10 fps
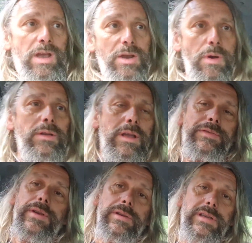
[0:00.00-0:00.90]
who only a
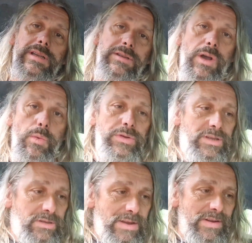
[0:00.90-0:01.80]
few years ago
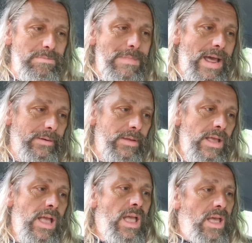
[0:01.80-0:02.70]
wasn't even a man,
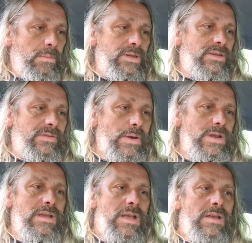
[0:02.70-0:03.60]
but he's a
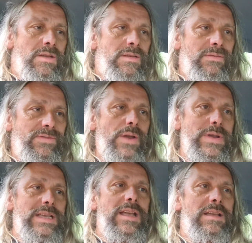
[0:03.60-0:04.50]
very,
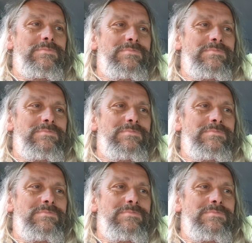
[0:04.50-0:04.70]
very